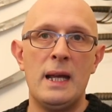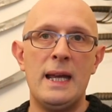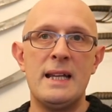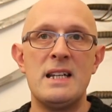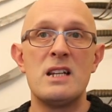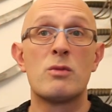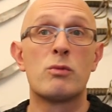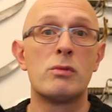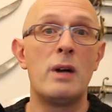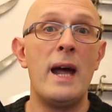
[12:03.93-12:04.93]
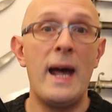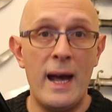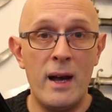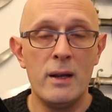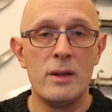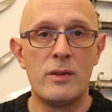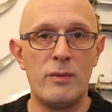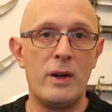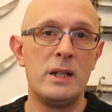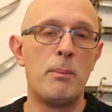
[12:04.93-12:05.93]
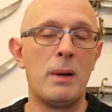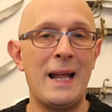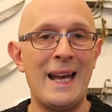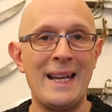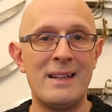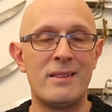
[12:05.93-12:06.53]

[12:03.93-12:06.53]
it is rare to find a blade